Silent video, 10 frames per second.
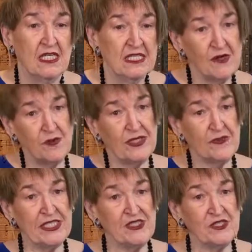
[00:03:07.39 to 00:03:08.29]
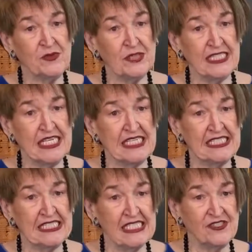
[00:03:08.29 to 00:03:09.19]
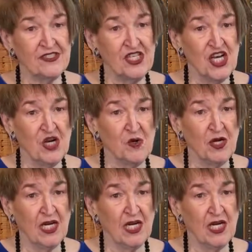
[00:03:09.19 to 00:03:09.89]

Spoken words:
Now, what do we do when God says no?